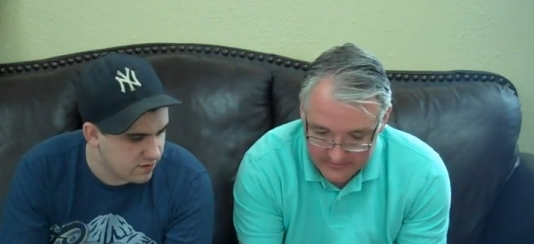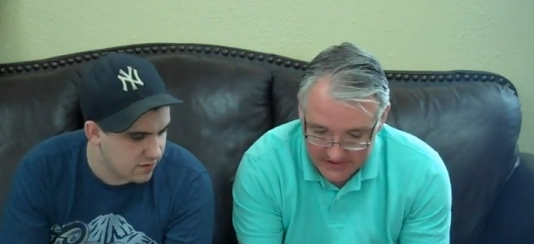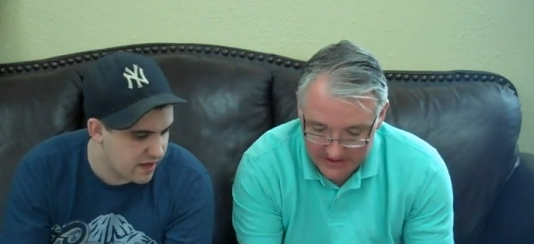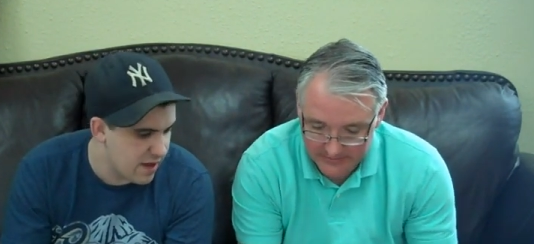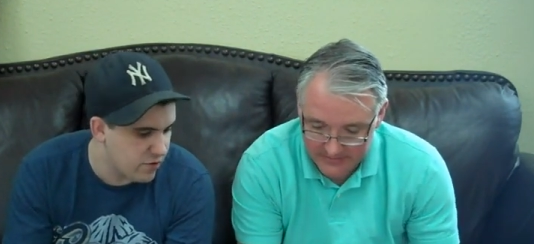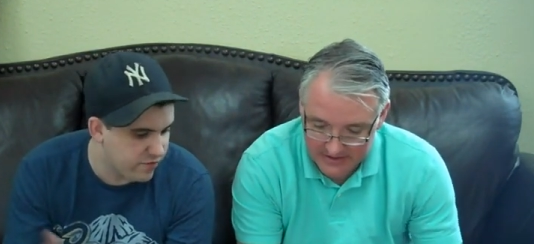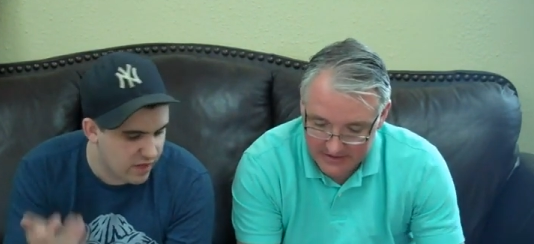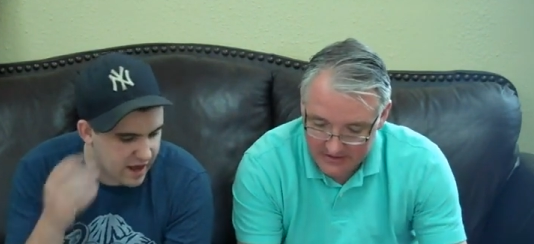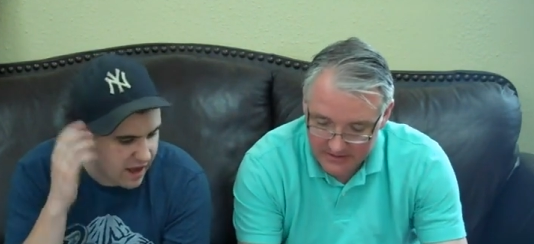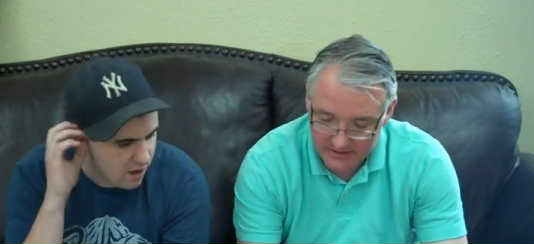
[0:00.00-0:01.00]
Speaker 1: So they can't
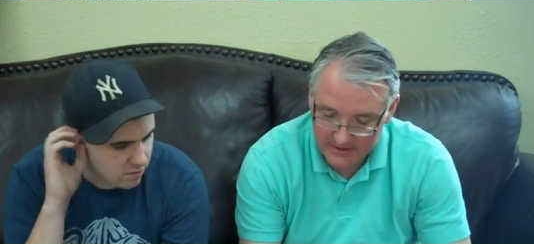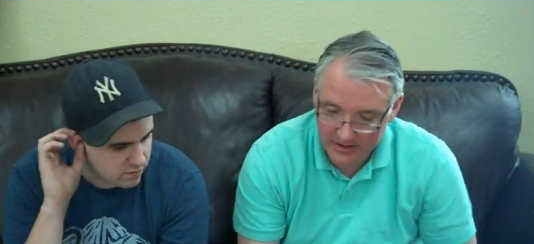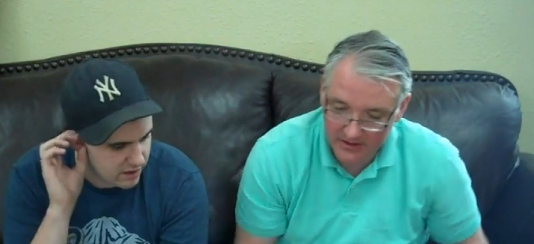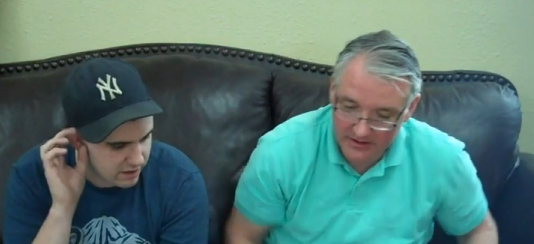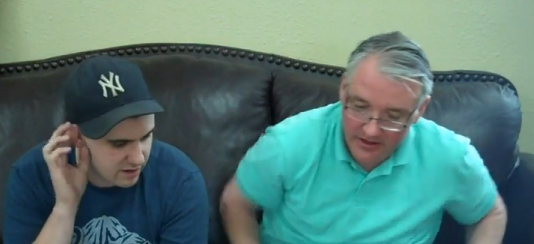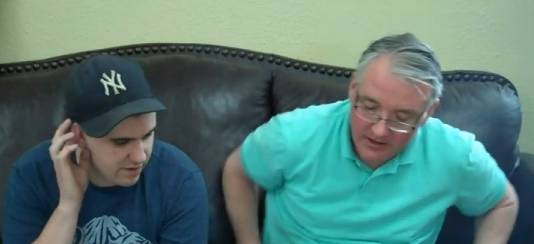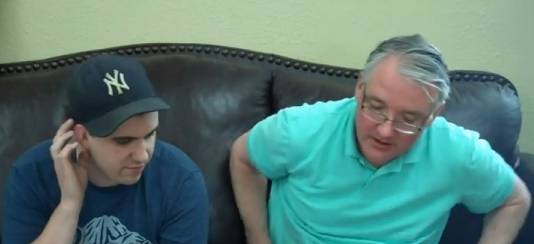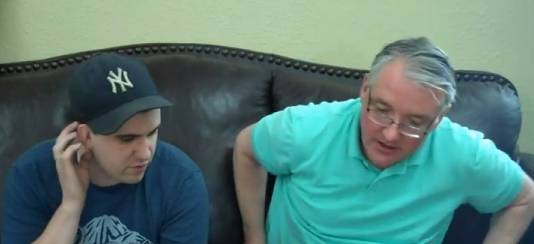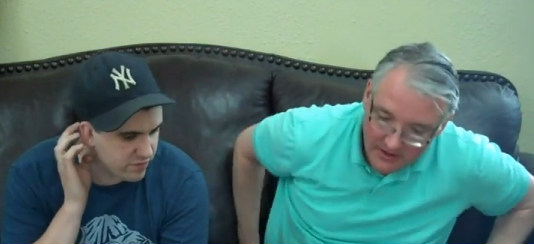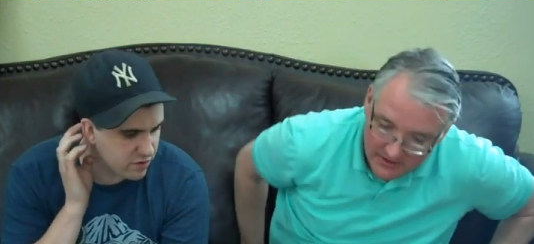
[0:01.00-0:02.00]
move flat out. I'll-
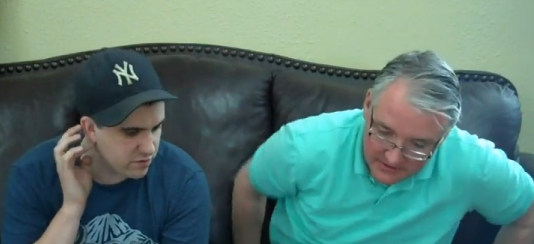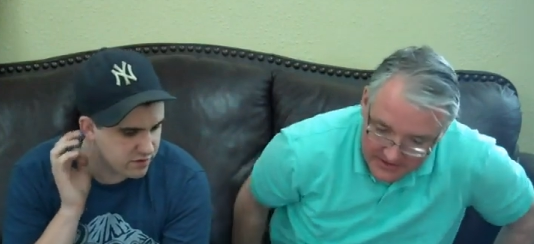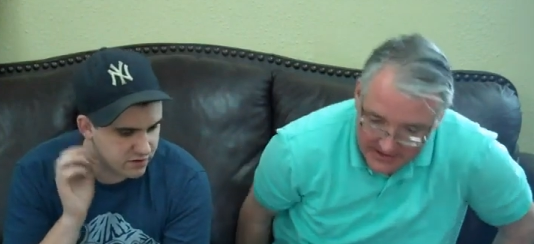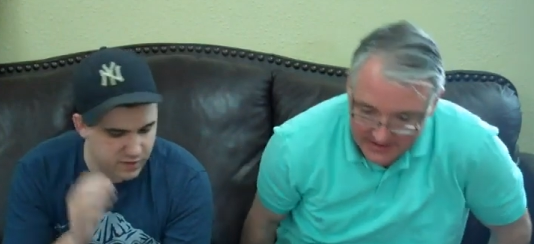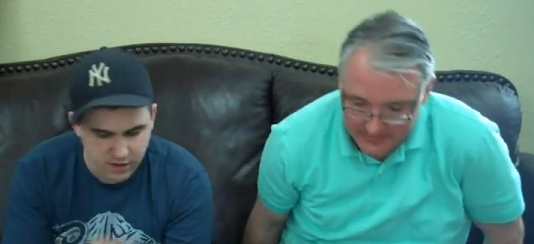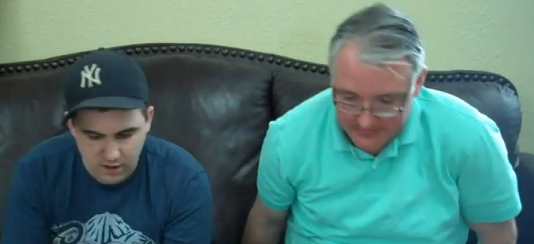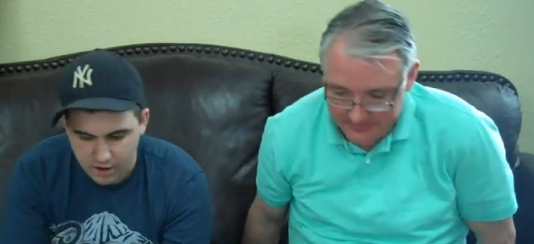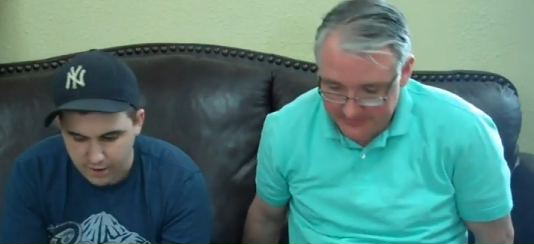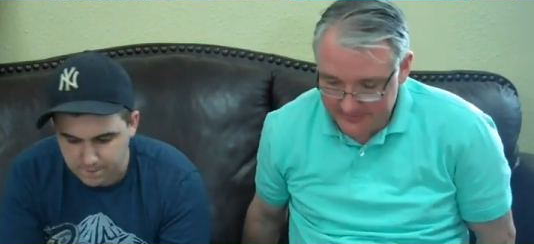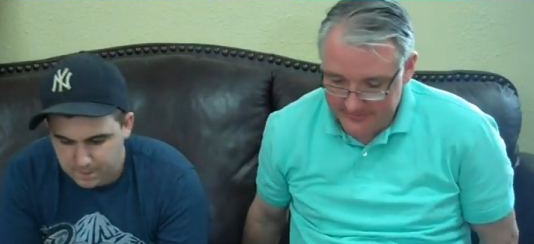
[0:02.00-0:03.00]
can I'll- move I'll work that
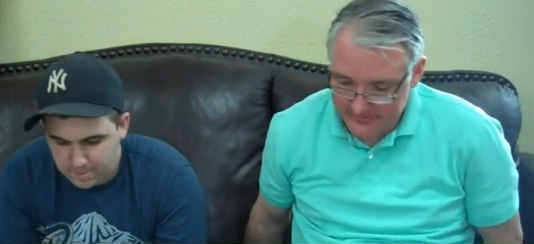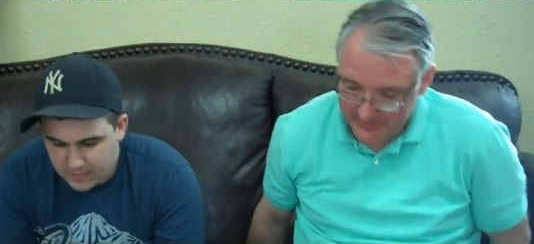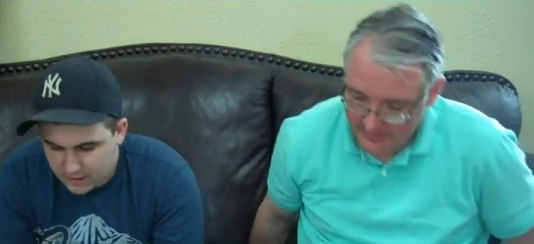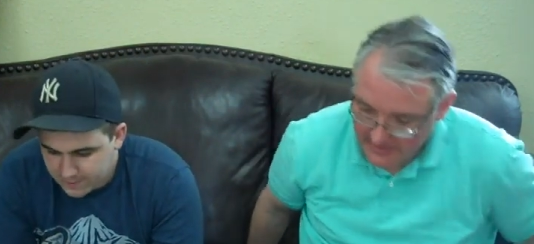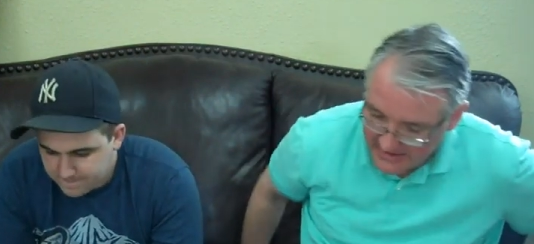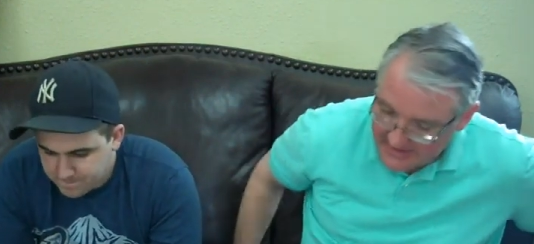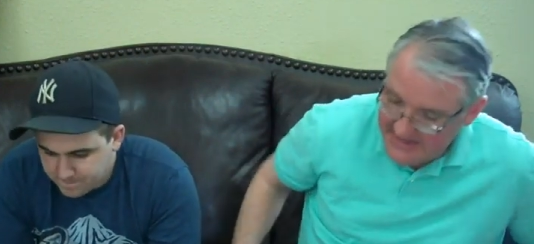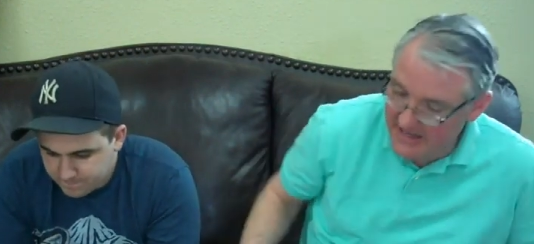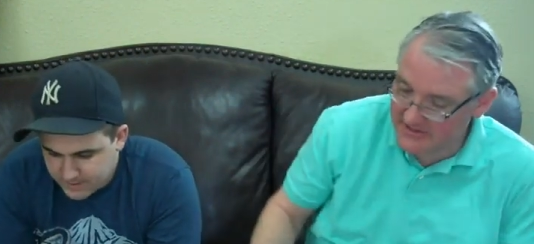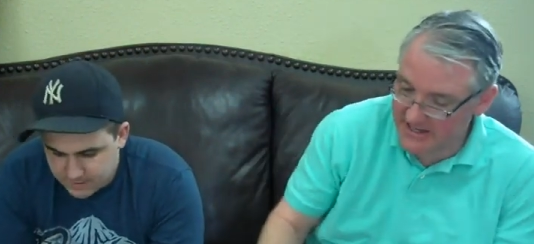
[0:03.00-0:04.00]
speed. All right.
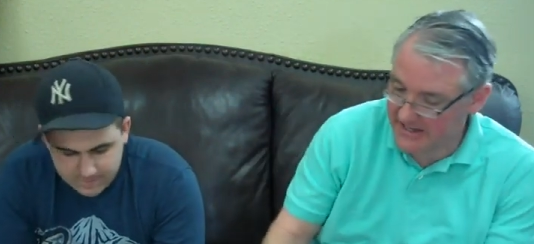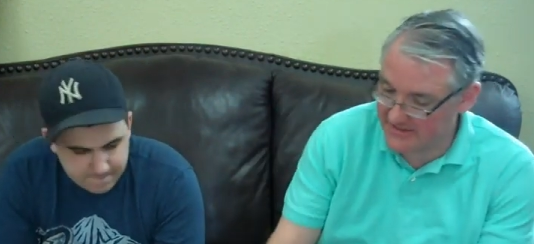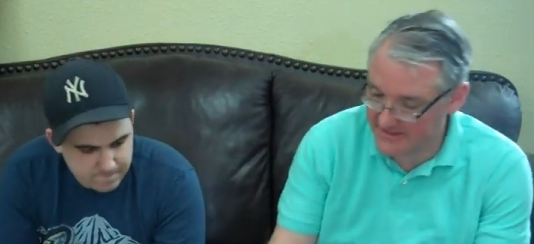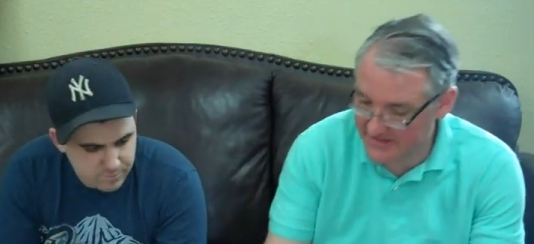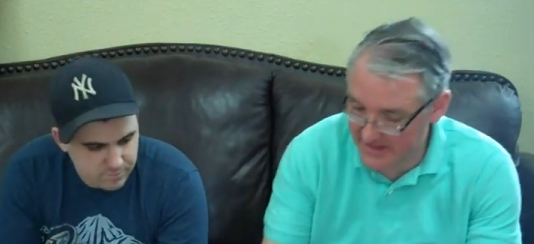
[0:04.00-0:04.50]
It sounds like it's the